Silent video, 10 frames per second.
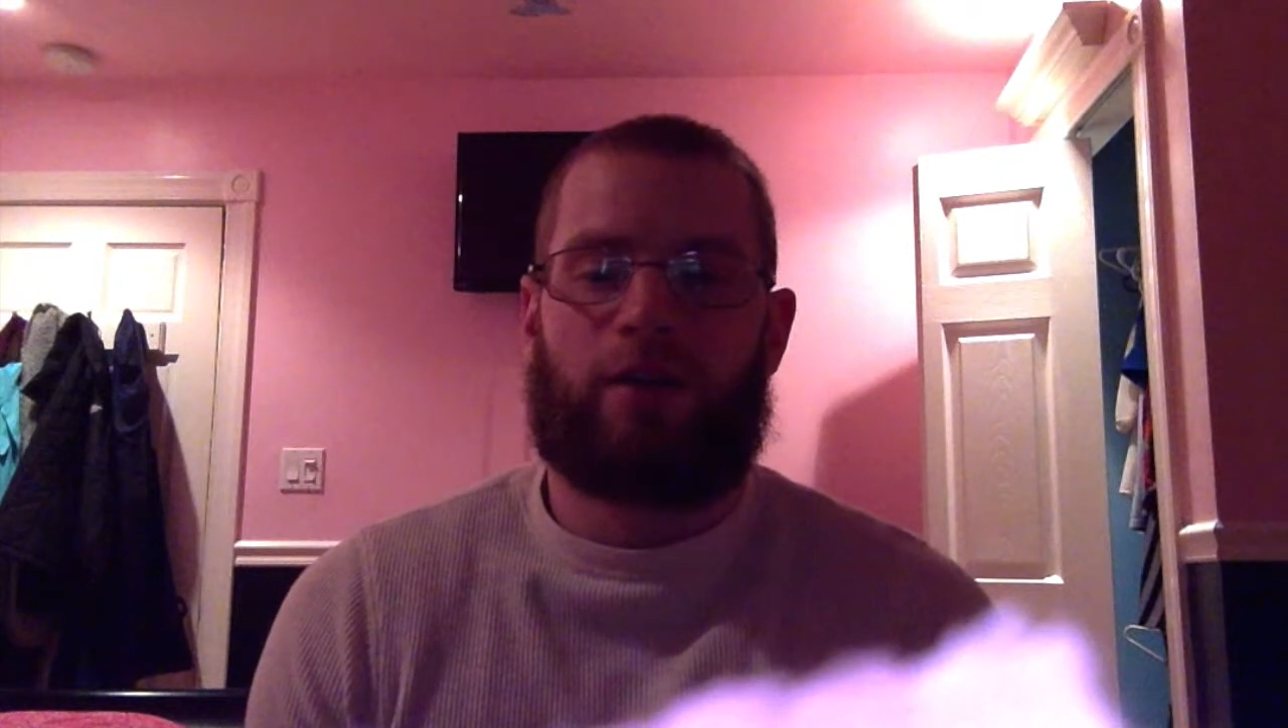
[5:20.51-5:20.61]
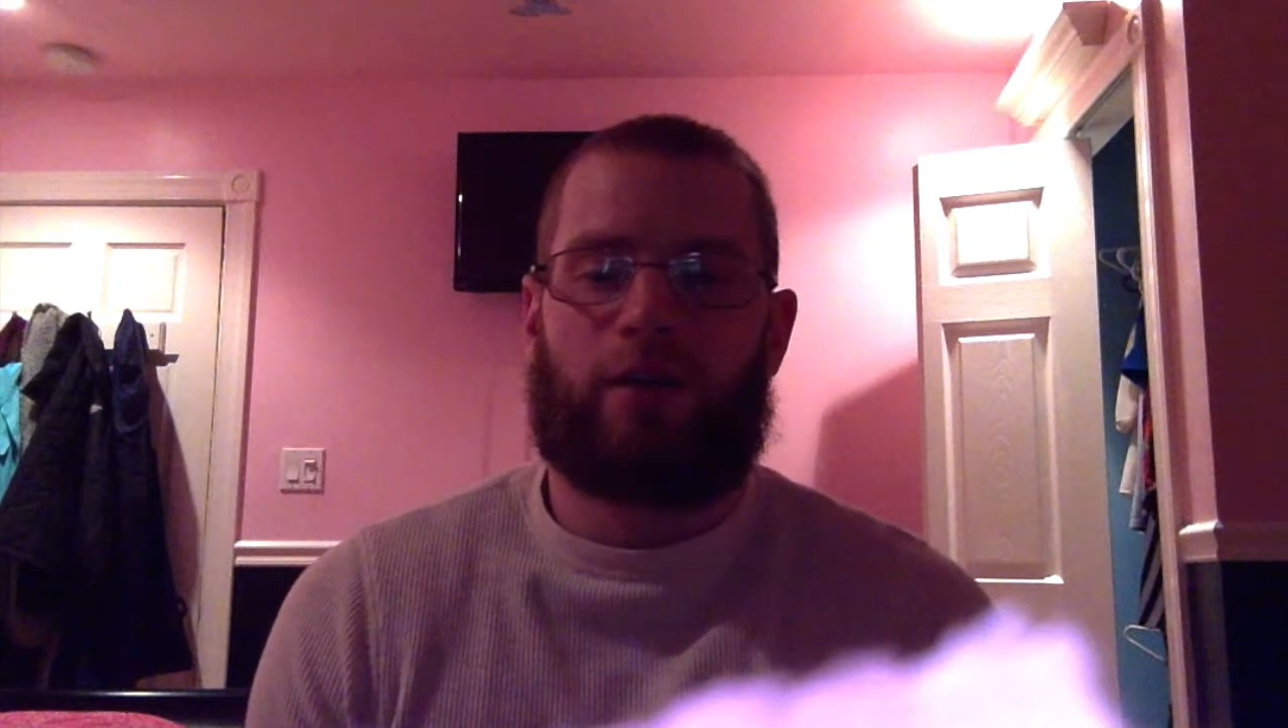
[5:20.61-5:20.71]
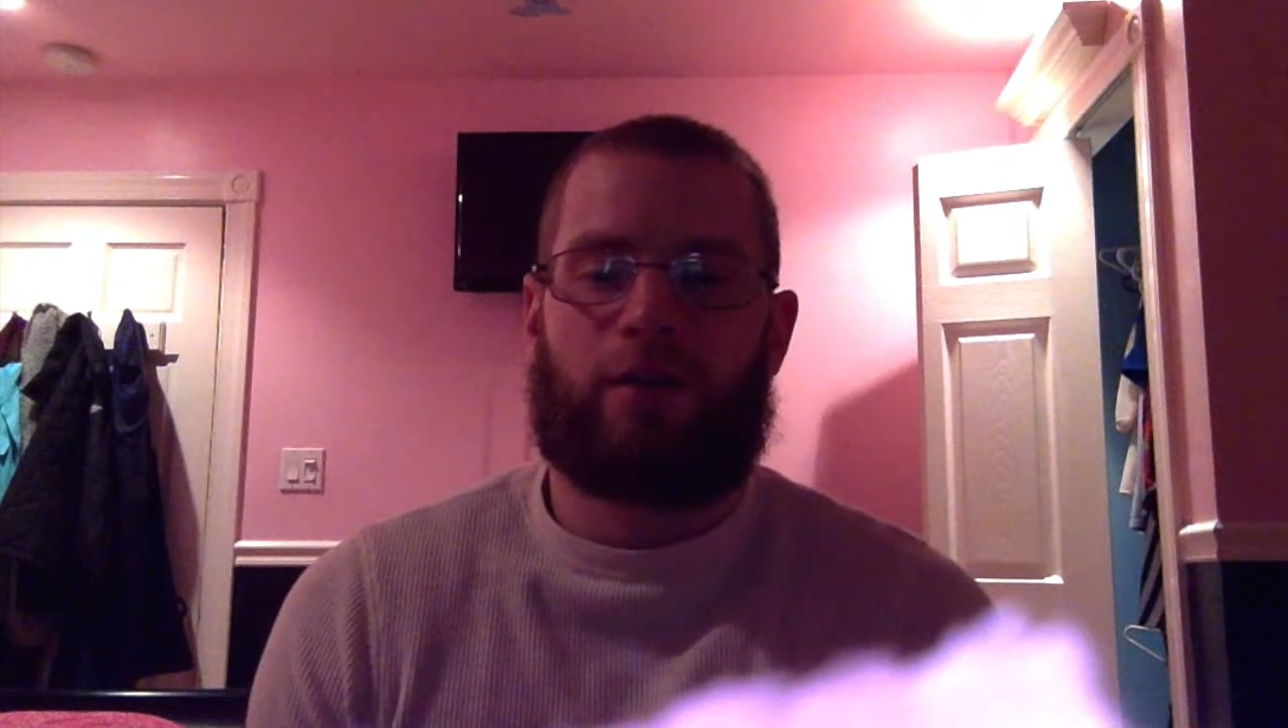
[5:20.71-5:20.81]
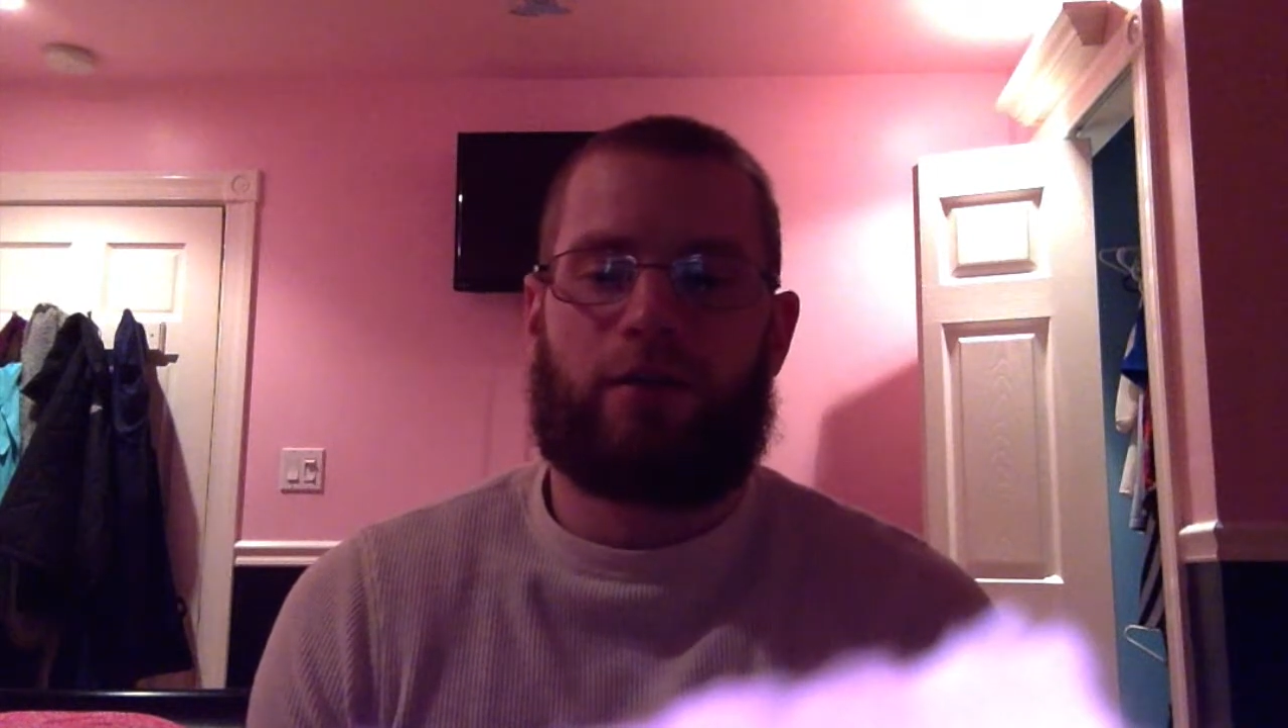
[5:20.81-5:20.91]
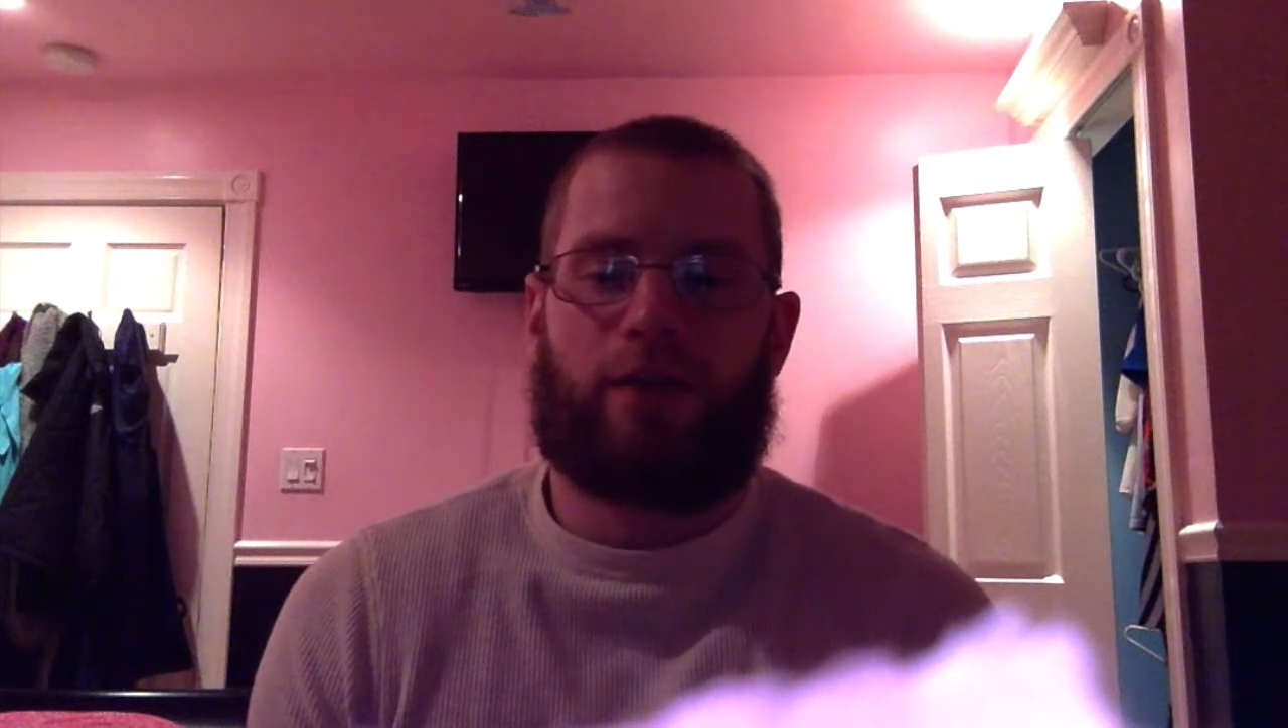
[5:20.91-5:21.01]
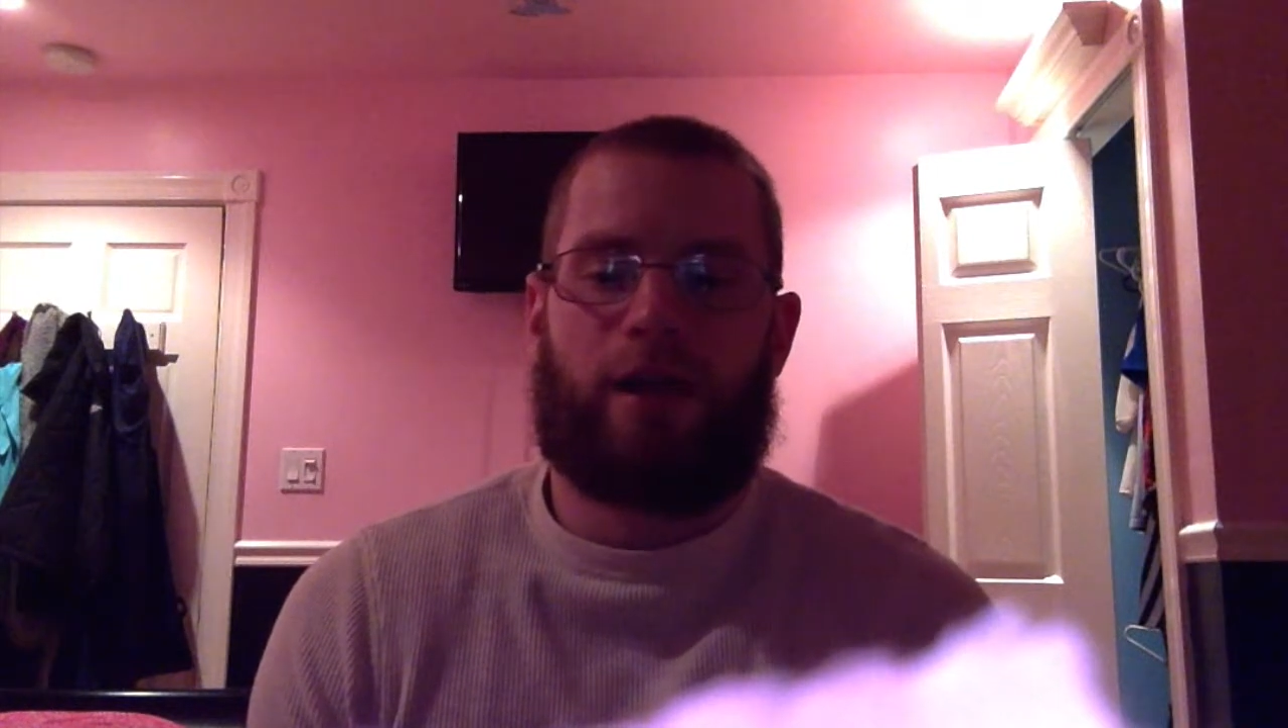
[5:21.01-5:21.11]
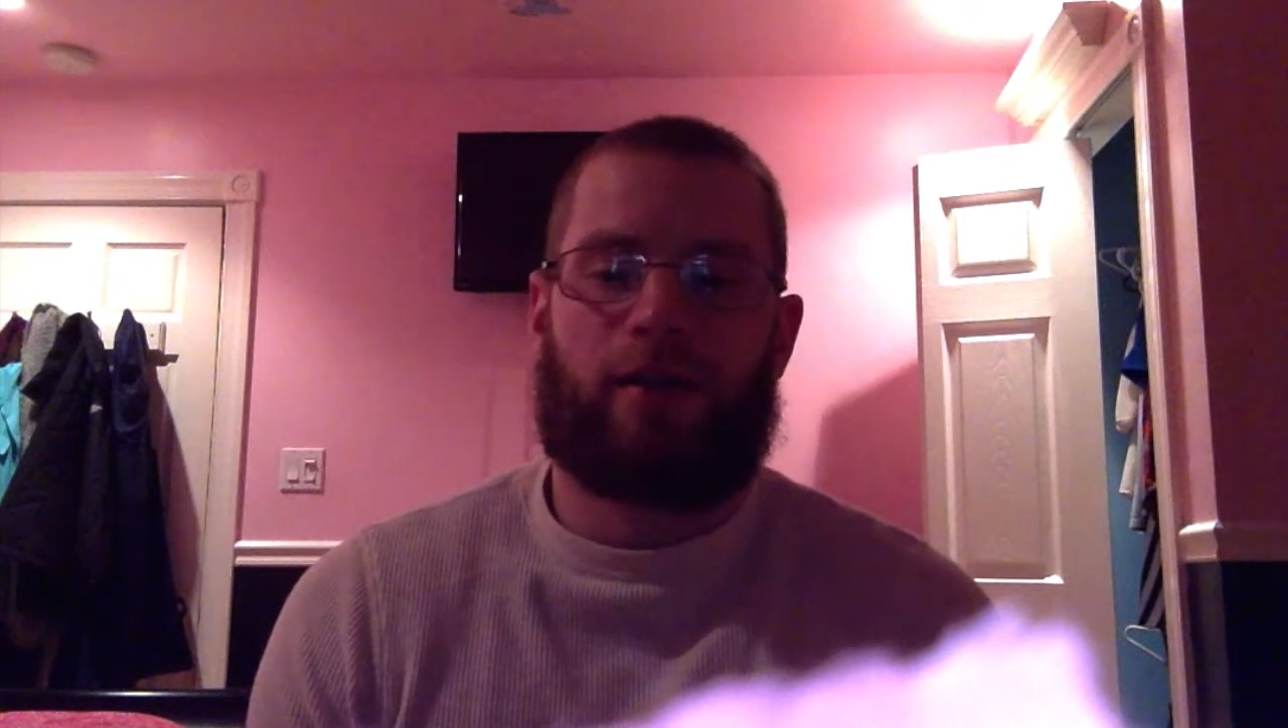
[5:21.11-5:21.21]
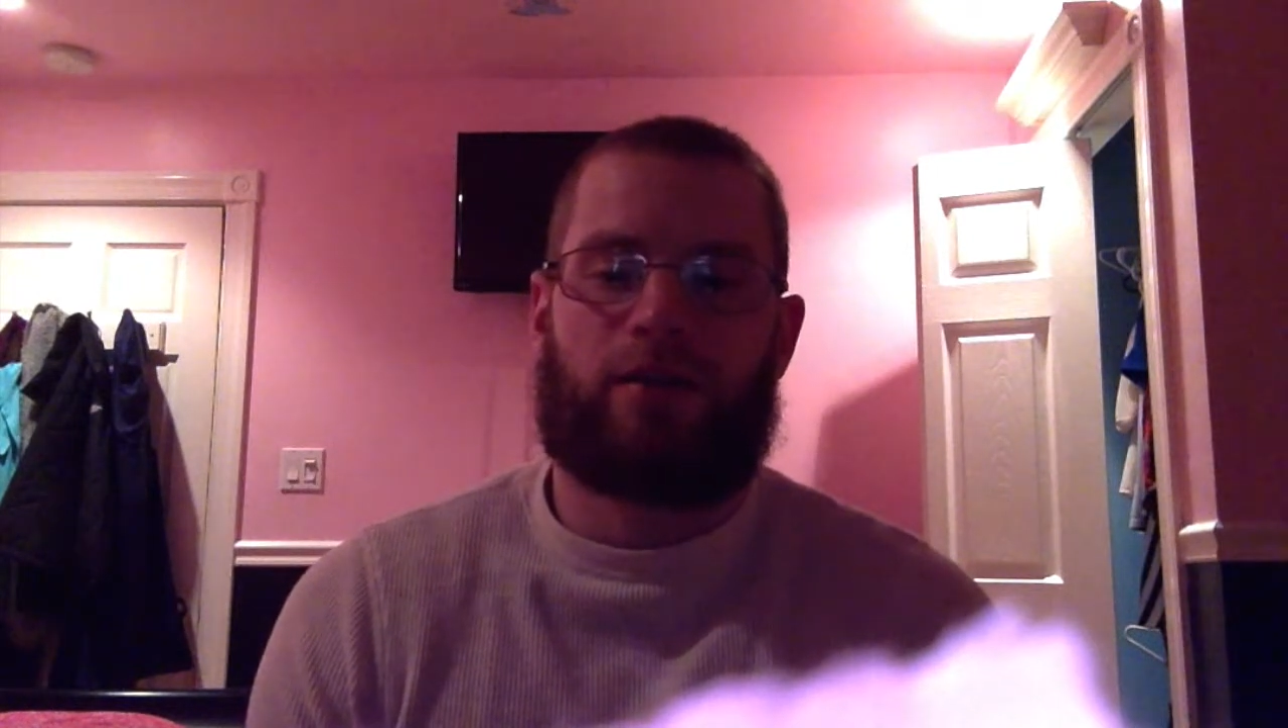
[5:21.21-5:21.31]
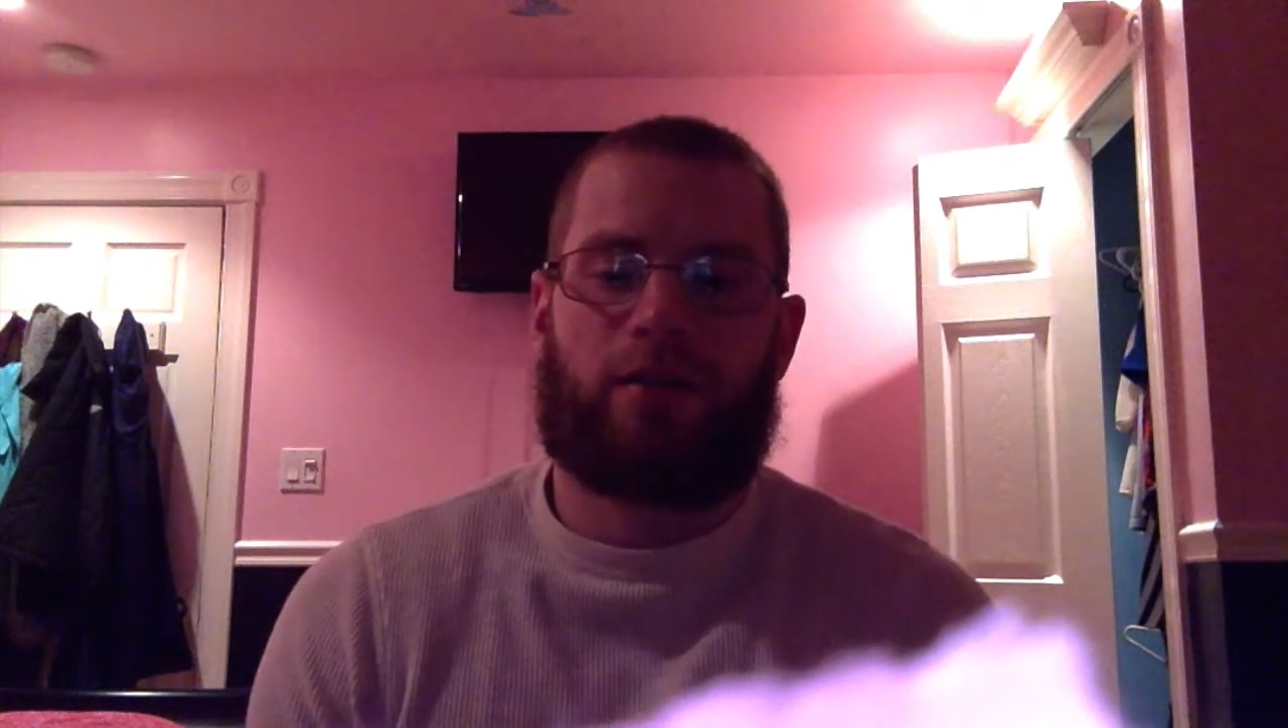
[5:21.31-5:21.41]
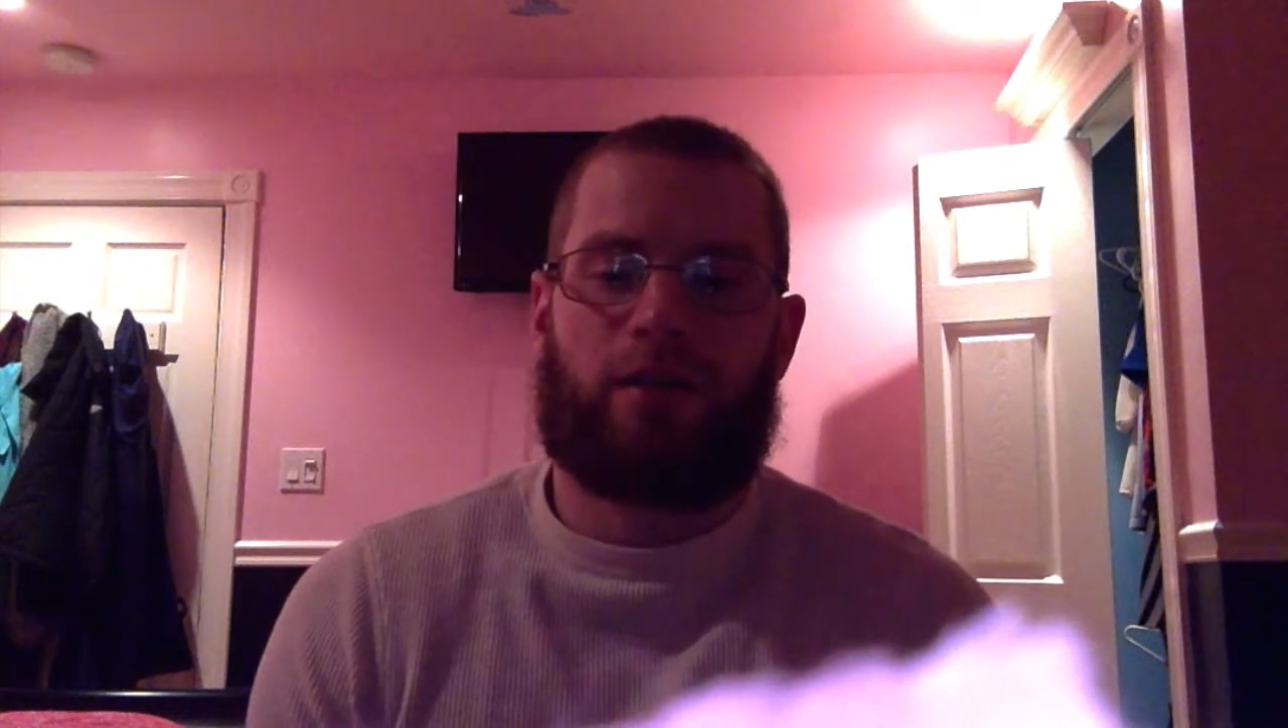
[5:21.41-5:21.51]
first
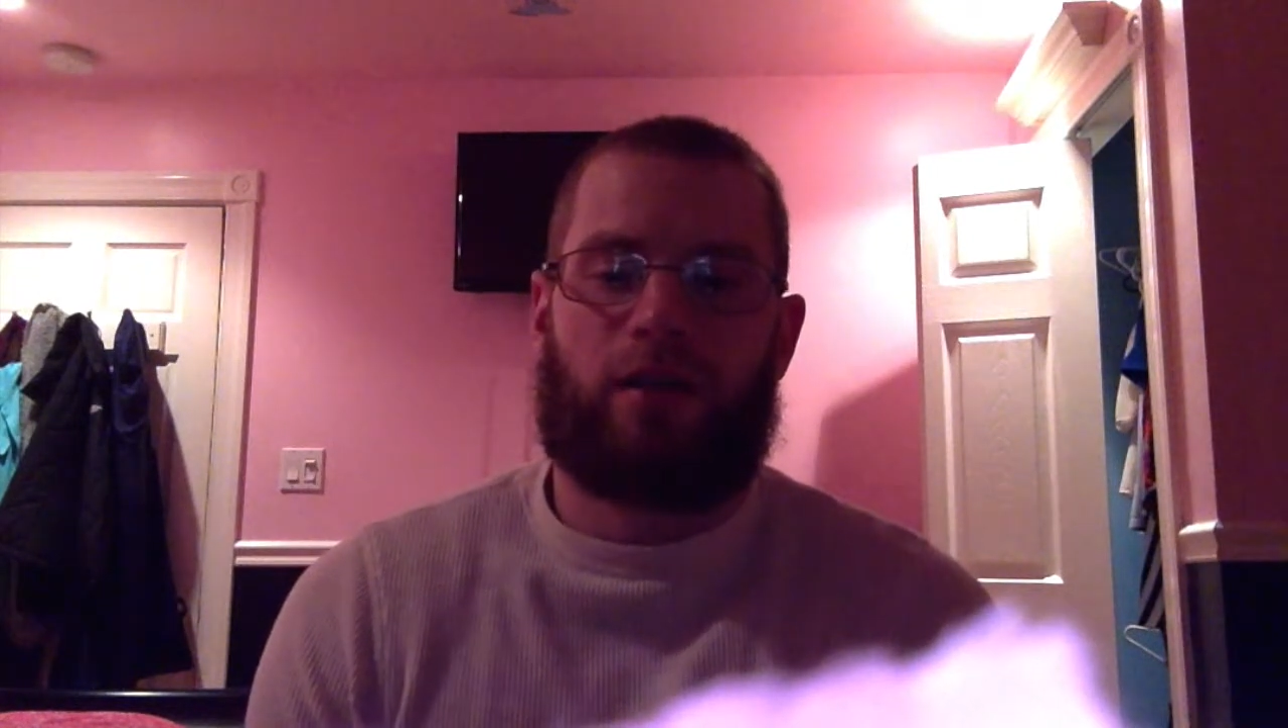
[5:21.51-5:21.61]
tracts